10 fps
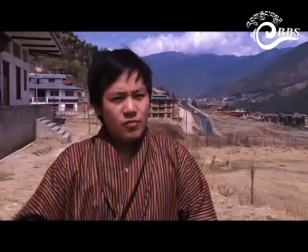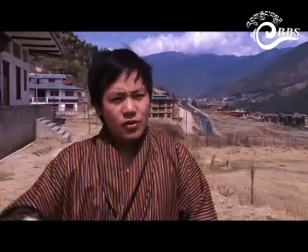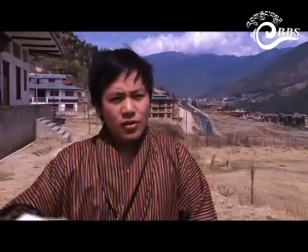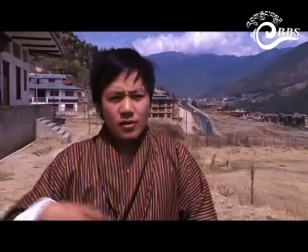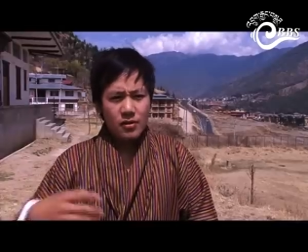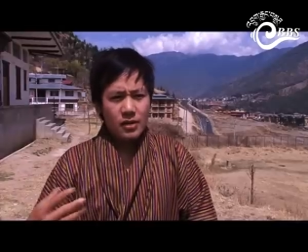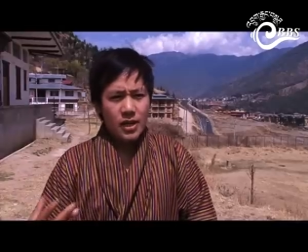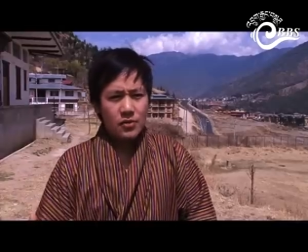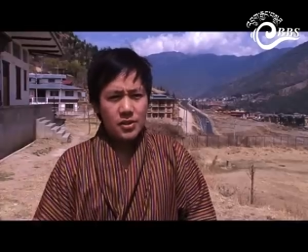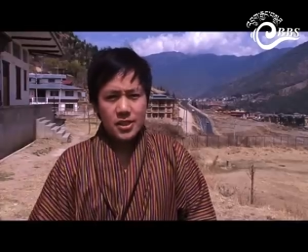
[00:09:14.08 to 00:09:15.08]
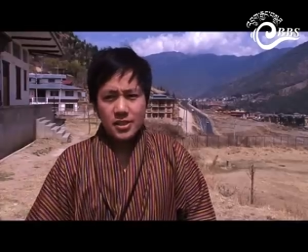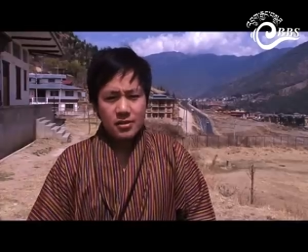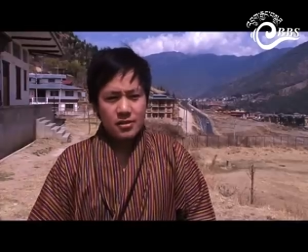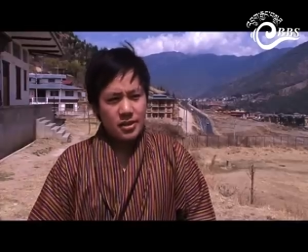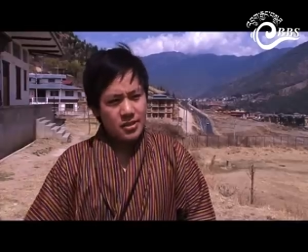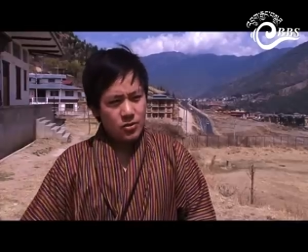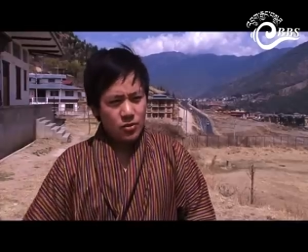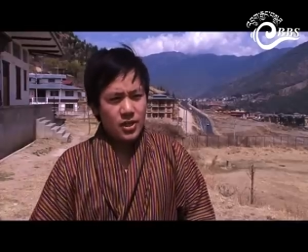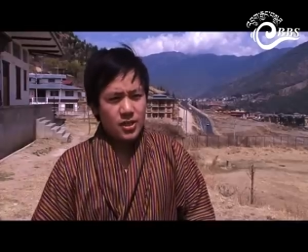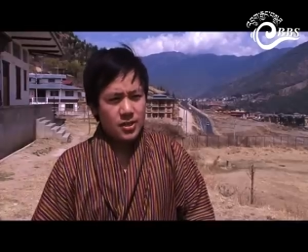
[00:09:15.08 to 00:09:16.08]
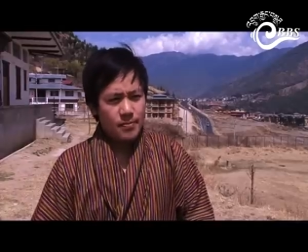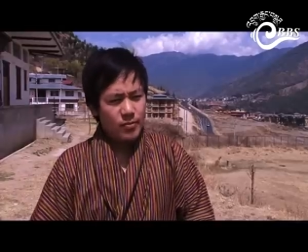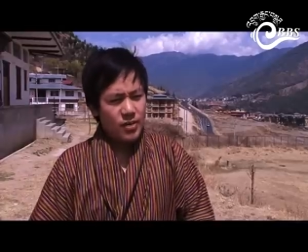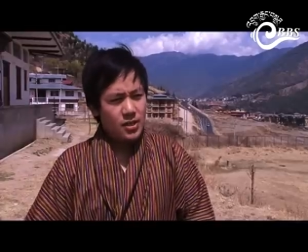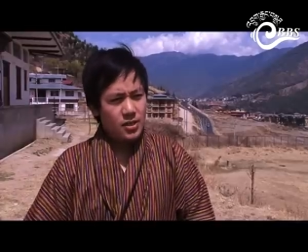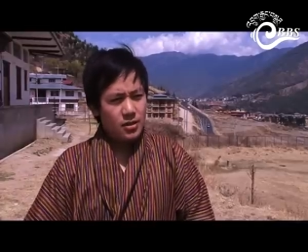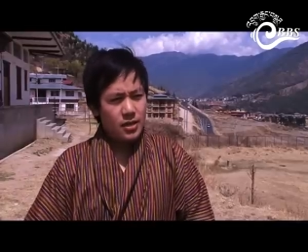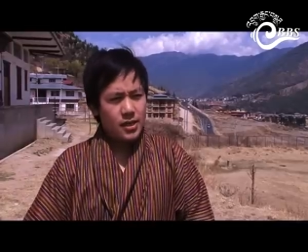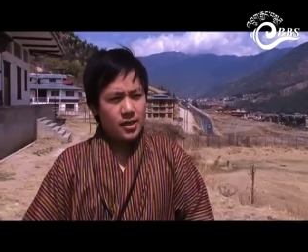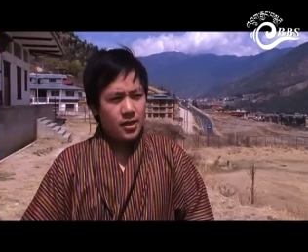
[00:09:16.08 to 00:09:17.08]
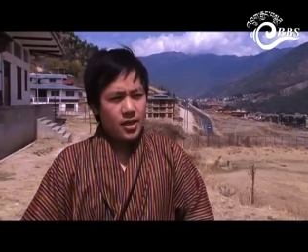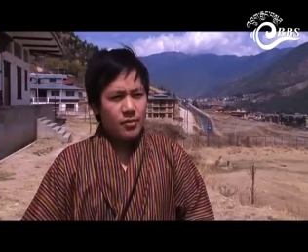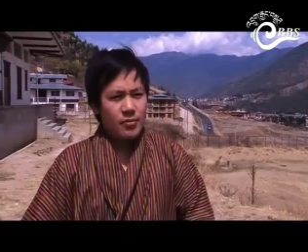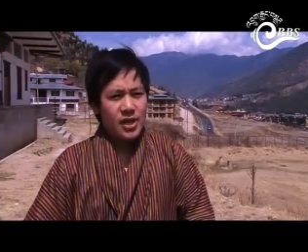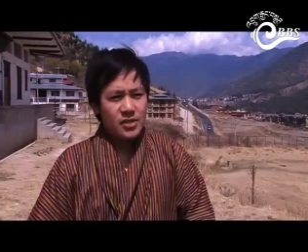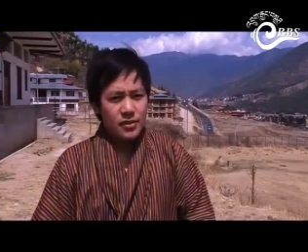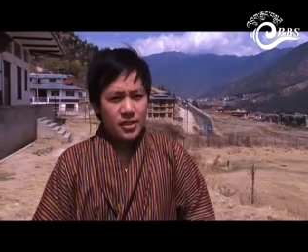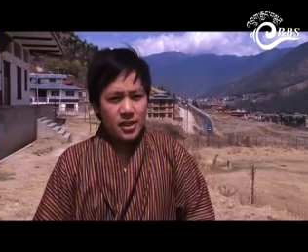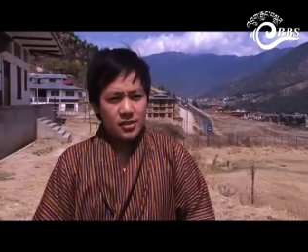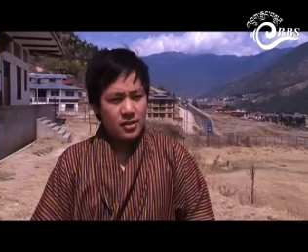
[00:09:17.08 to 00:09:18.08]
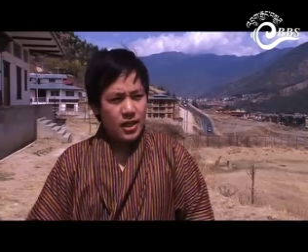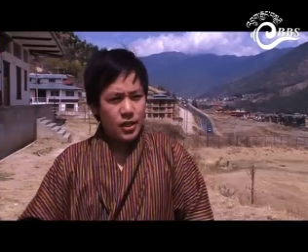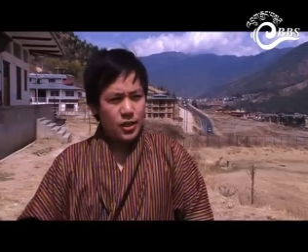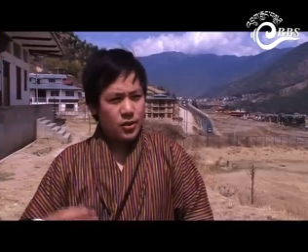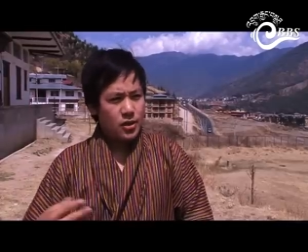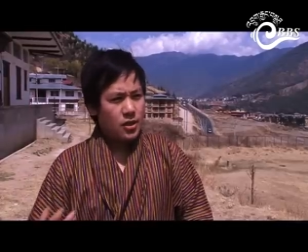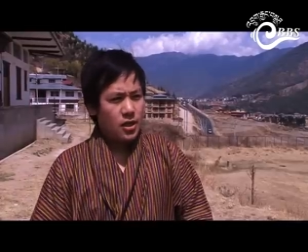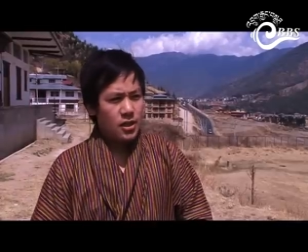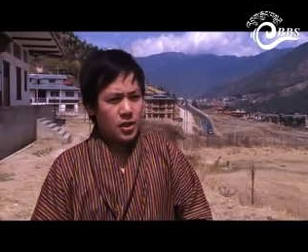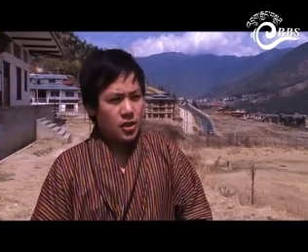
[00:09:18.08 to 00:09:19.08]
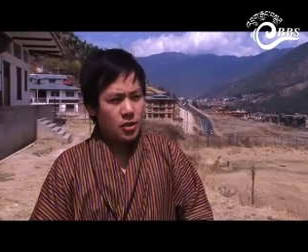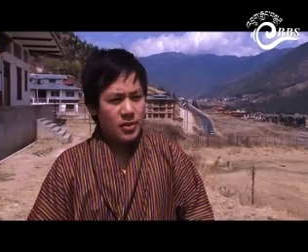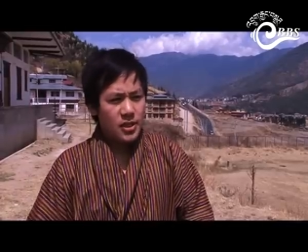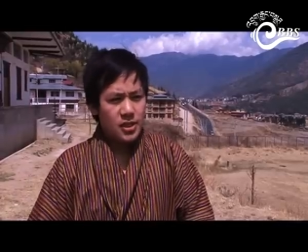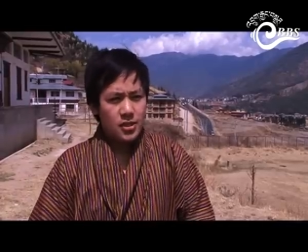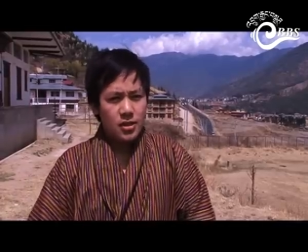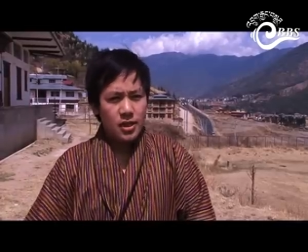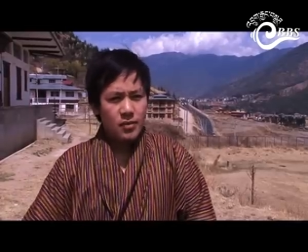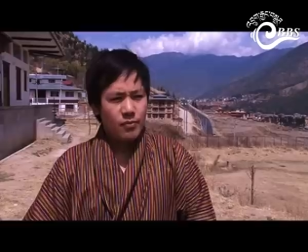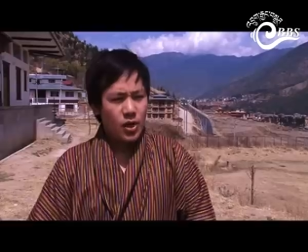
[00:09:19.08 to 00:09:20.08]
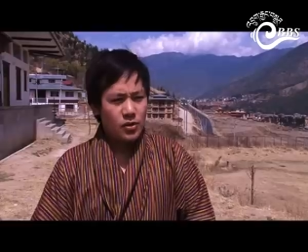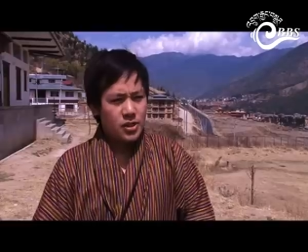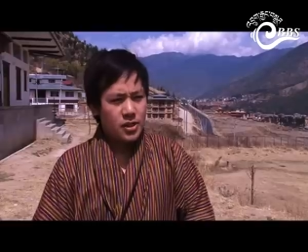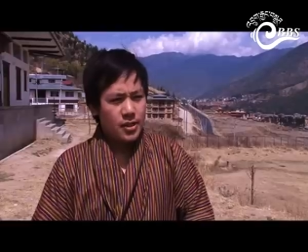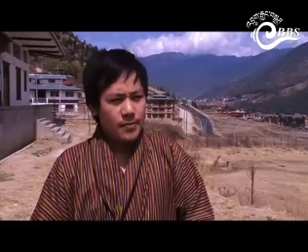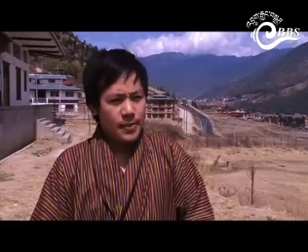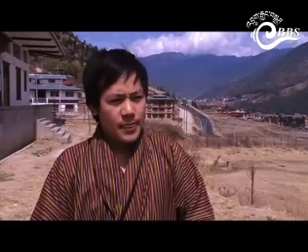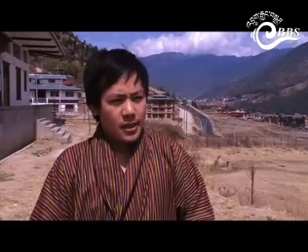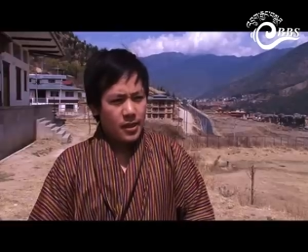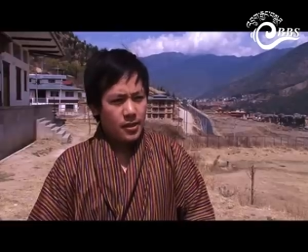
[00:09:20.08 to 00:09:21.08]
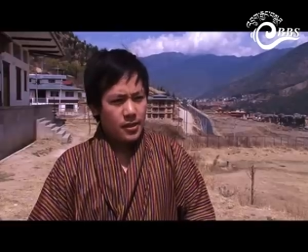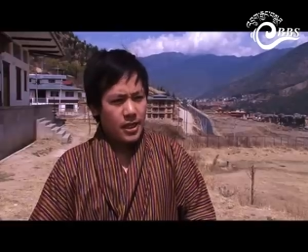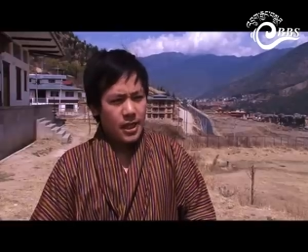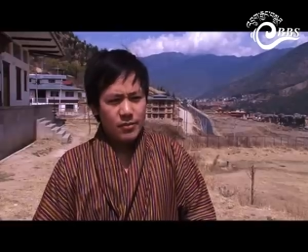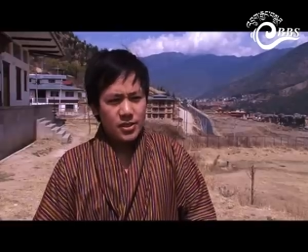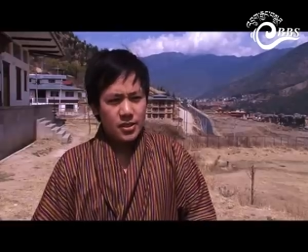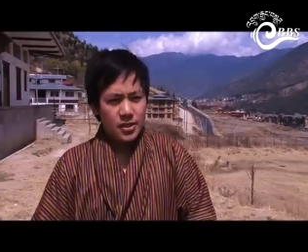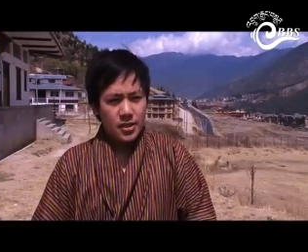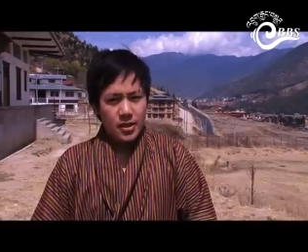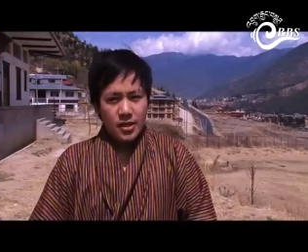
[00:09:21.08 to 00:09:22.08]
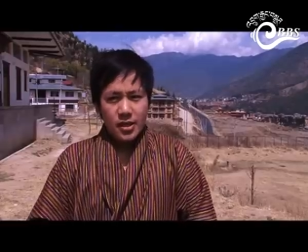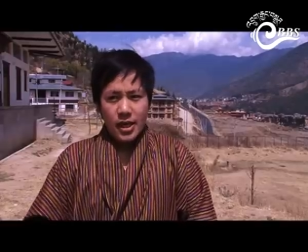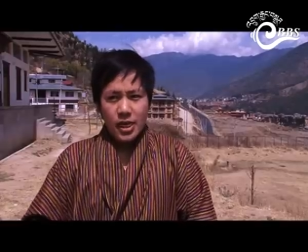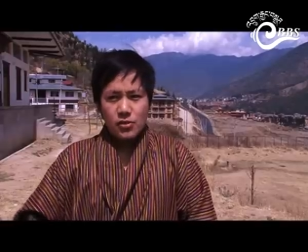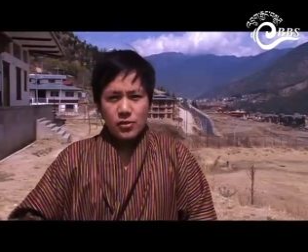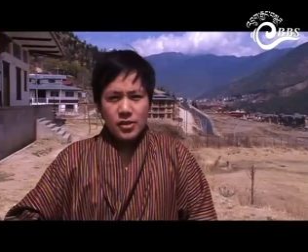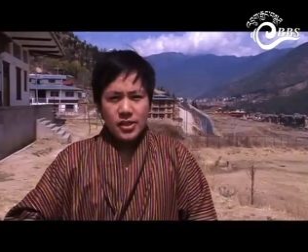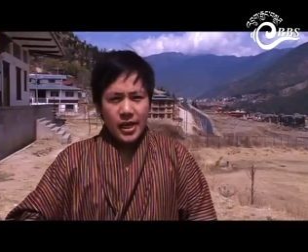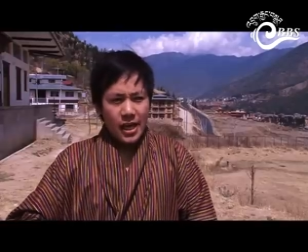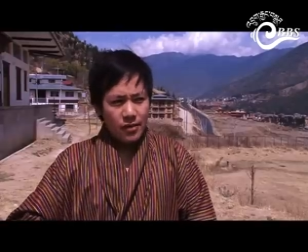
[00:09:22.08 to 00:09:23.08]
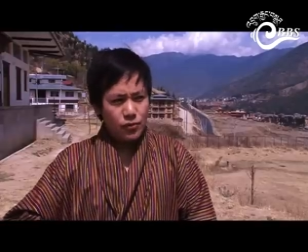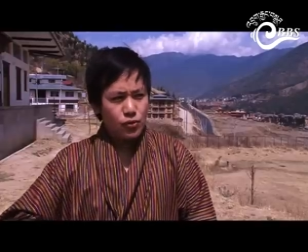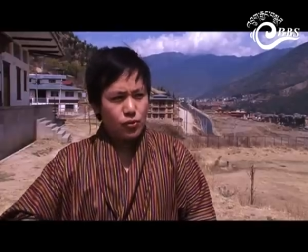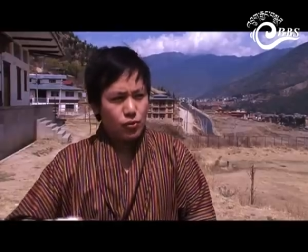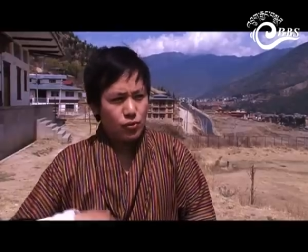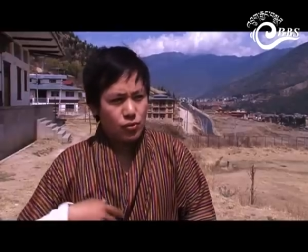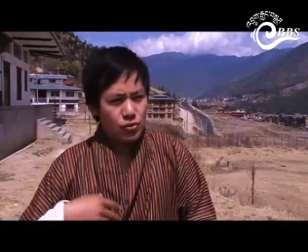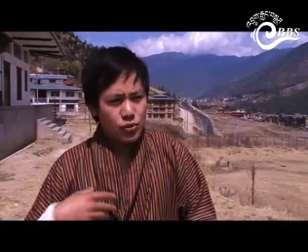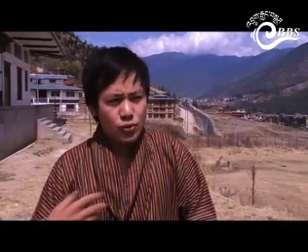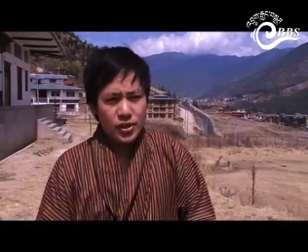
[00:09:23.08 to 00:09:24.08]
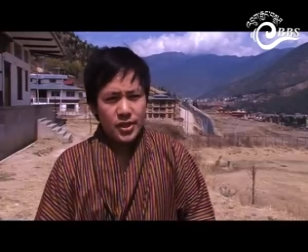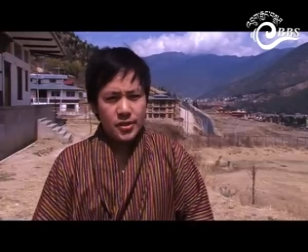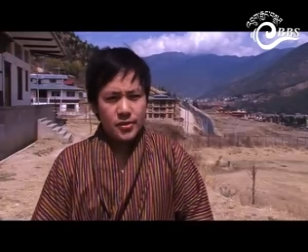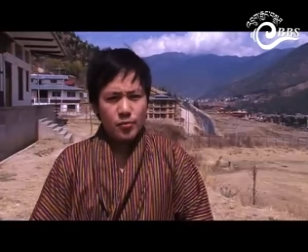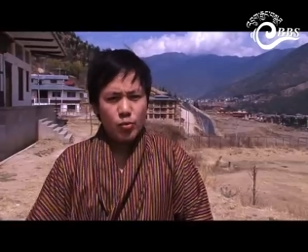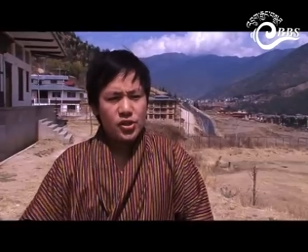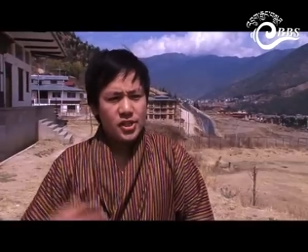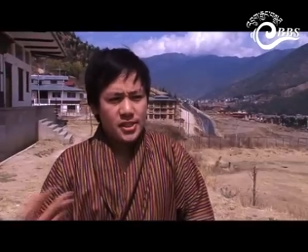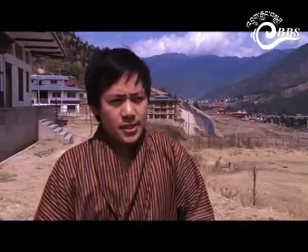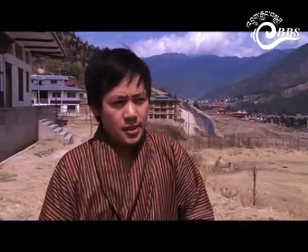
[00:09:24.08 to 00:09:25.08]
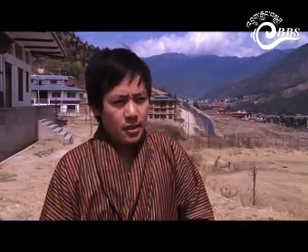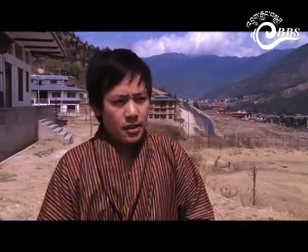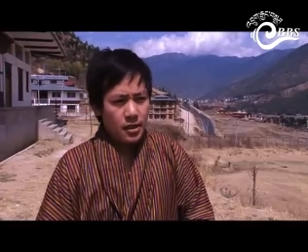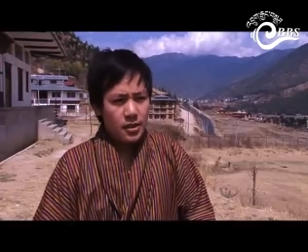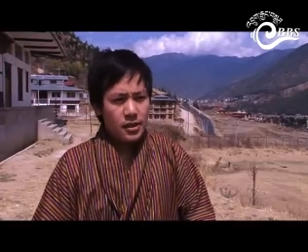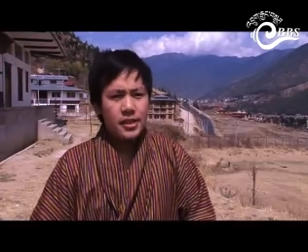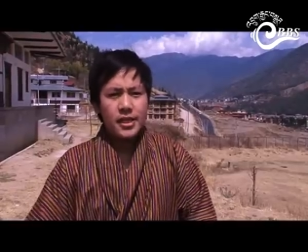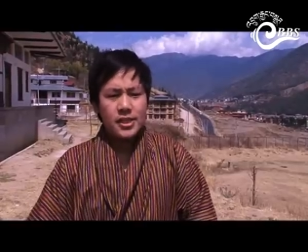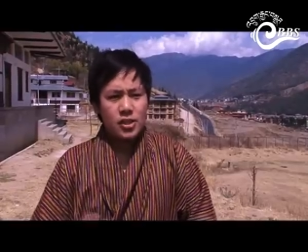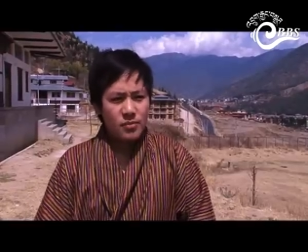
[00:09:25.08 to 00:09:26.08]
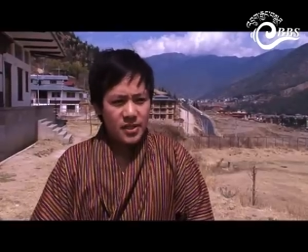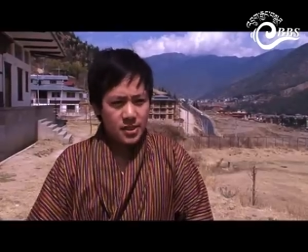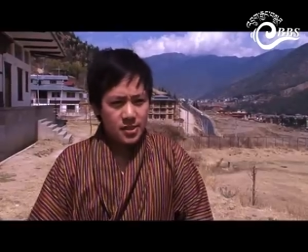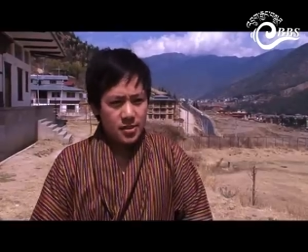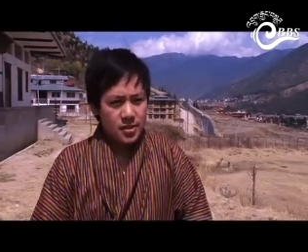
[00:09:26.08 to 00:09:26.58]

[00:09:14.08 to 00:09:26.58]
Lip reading: for language teachers it's okay, but like math, physics and then other combinations like biology and chemistry, actually they have to show their potential in their subjects.